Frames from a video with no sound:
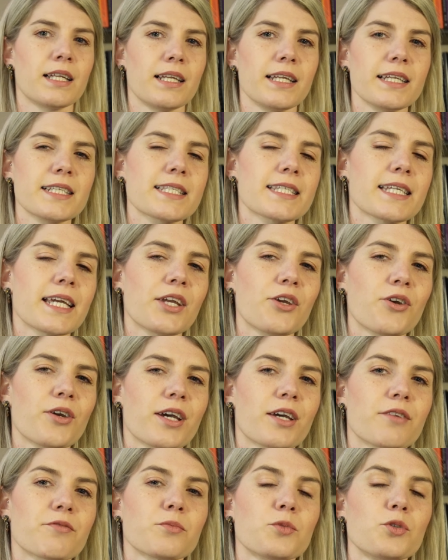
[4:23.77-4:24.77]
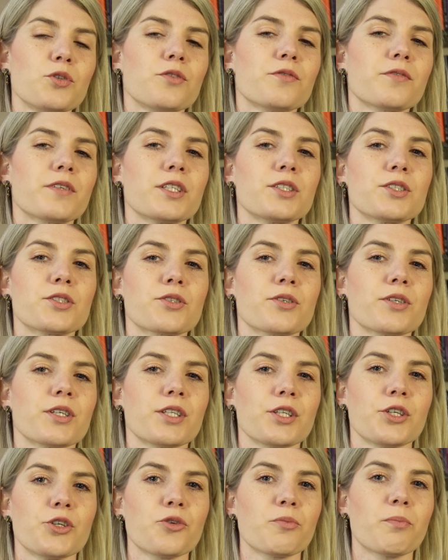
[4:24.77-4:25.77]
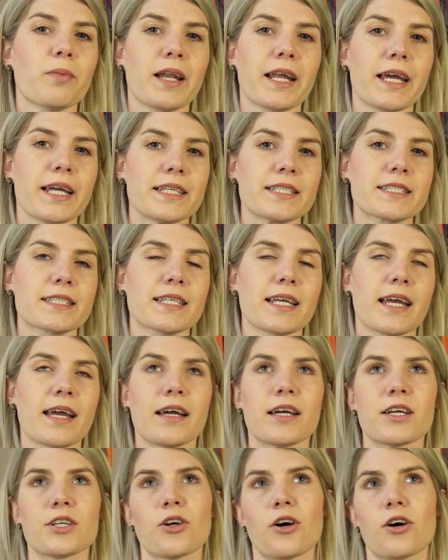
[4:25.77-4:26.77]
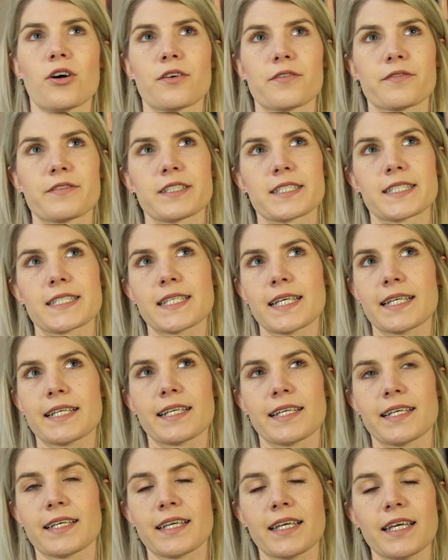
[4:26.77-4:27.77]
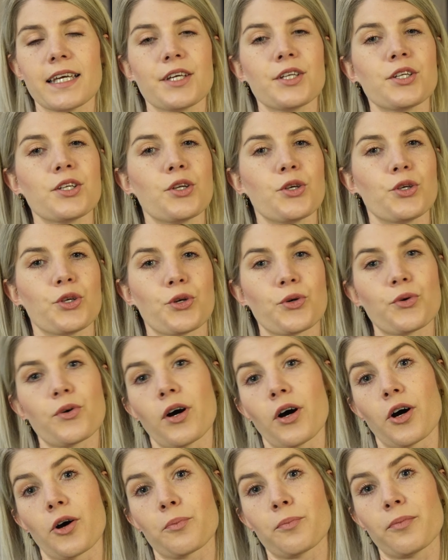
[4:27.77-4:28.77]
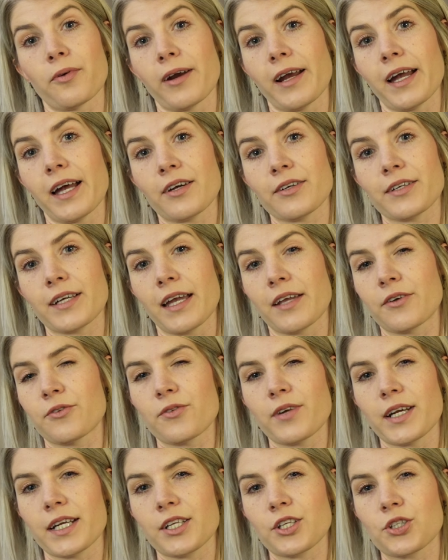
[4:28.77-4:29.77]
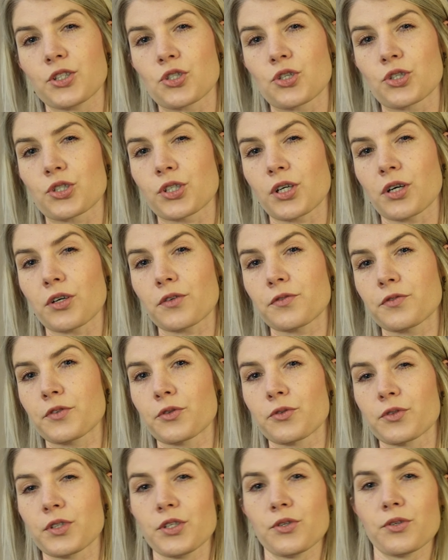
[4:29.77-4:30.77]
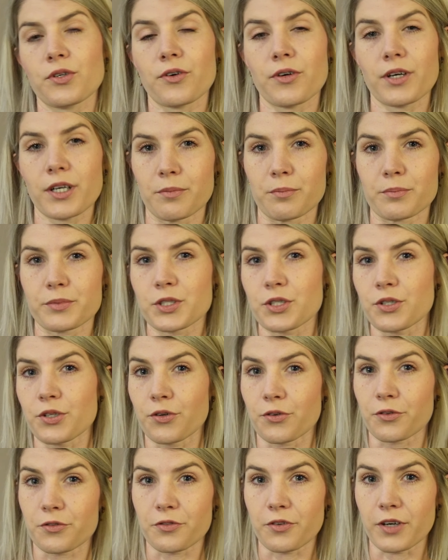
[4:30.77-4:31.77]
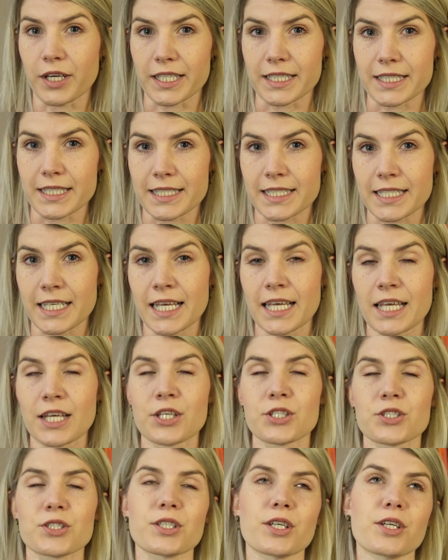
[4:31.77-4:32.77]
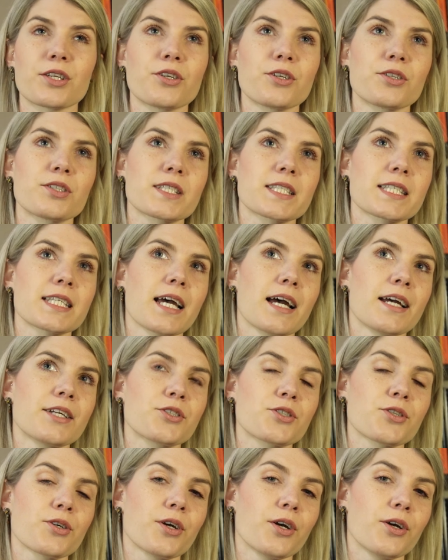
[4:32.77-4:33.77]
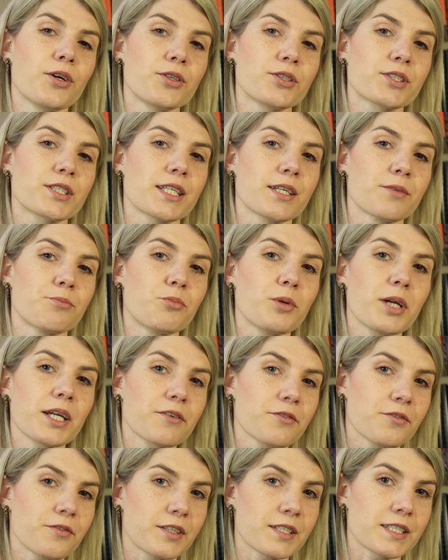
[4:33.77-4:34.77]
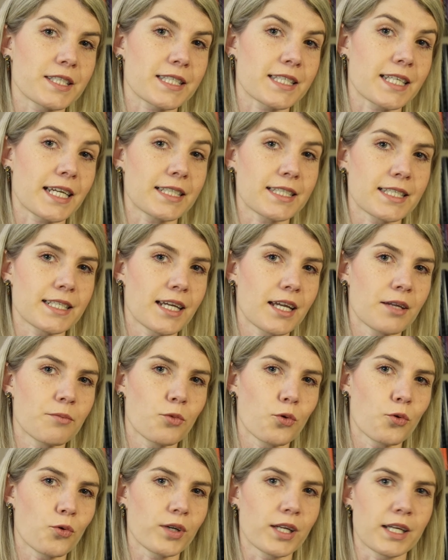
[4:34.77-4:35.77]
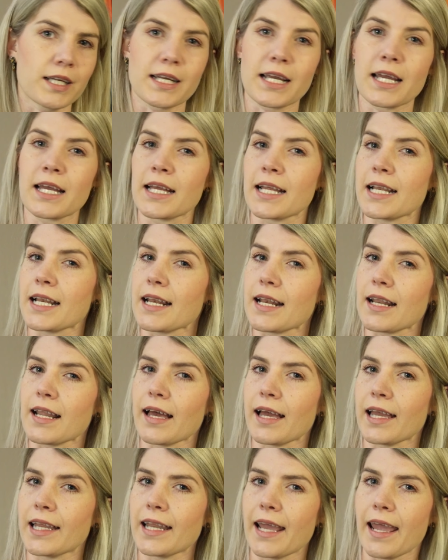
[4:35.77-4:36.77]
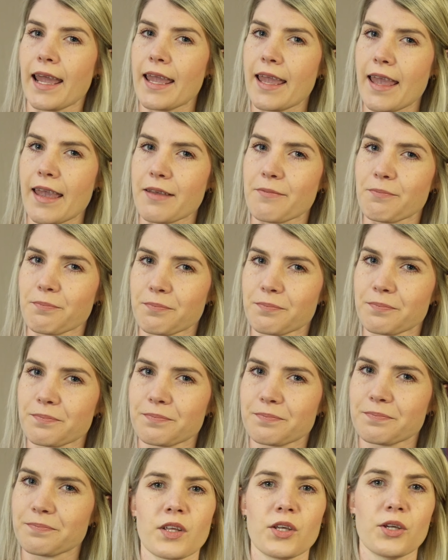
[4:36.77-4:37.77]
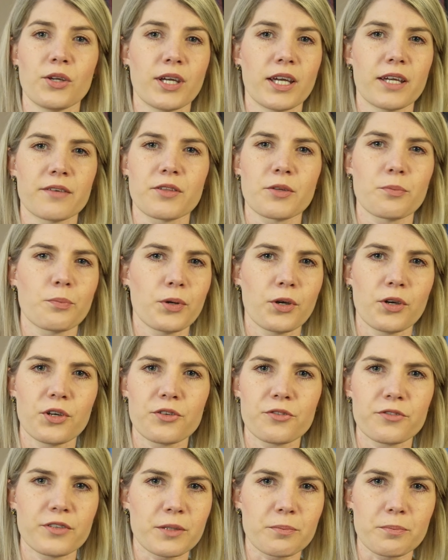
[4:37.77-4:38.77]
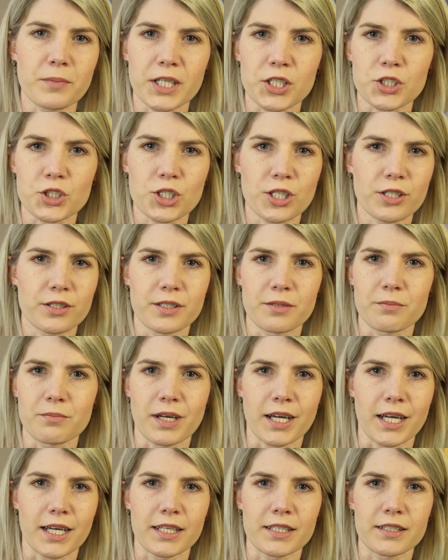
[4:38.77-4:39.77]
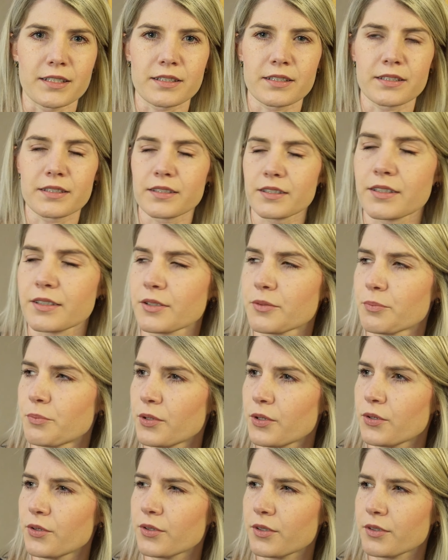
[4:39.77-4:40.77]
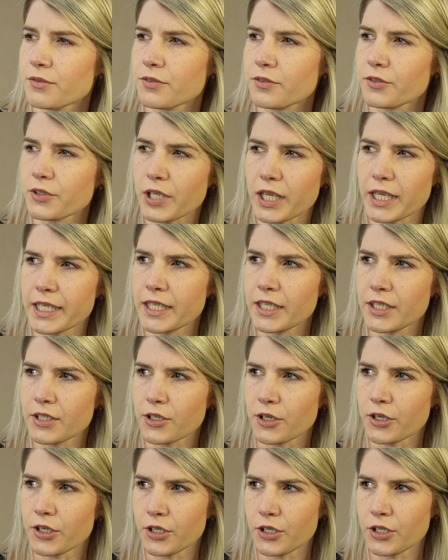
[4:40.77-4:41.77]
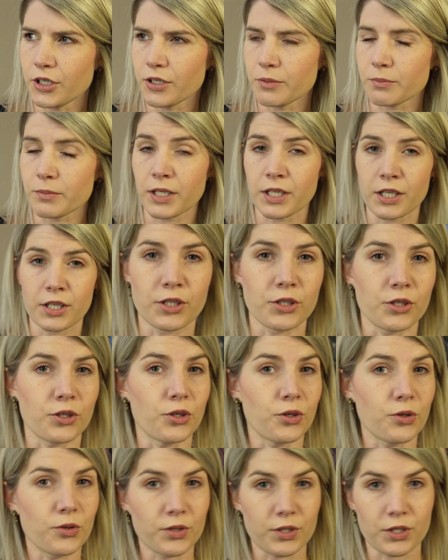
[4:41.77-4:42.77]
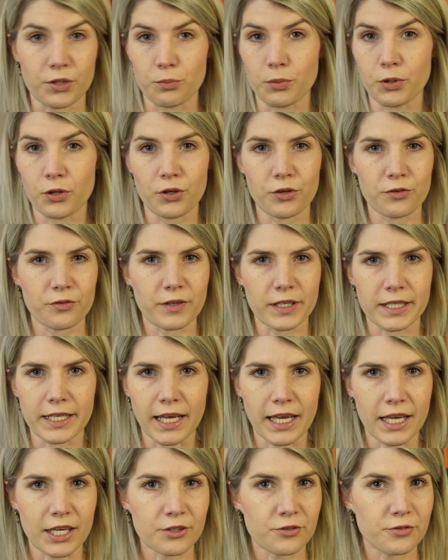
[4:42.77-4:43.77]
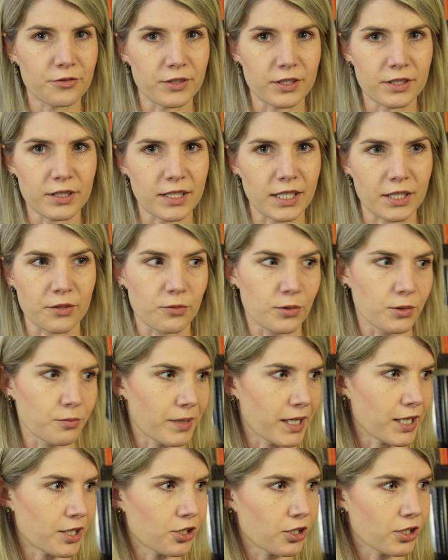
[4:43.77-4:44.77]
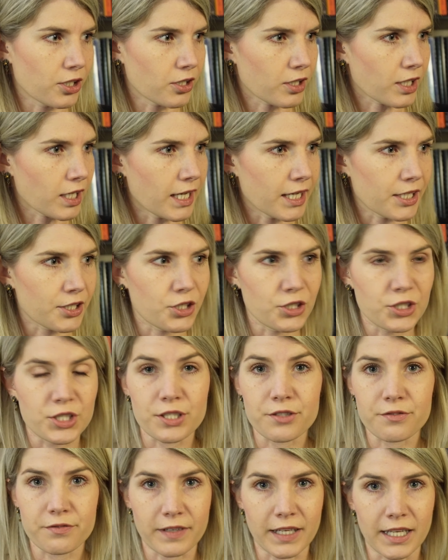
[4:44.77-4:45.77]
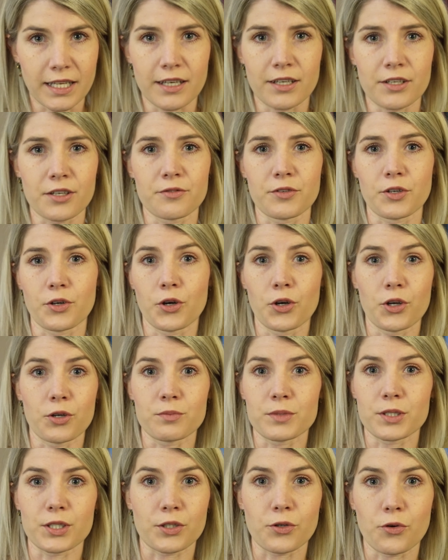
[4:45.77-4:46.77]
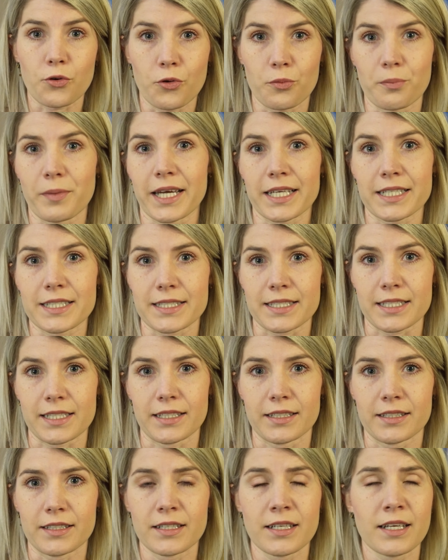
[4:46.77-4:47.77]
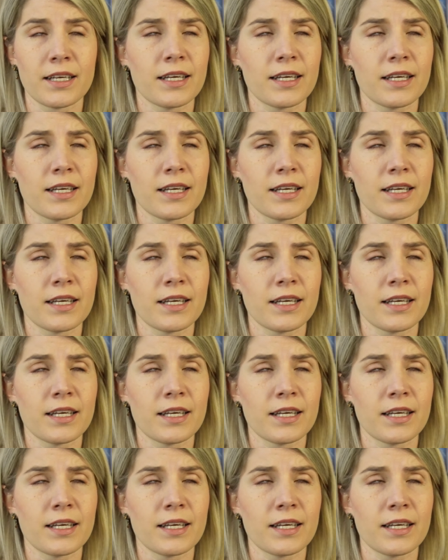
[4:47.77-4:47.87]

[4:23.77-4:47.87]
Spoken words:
Let's say you have moved into a new place and after settling in, you are proud and ready to show off your new crib to your friends. So you decide to host a breakfast Saturday morning, 9 a.m. You have the perfect picture in mind. A beautiful clean home, you in a perfect outfit that will make you look like you just fell out of a home decor magazine.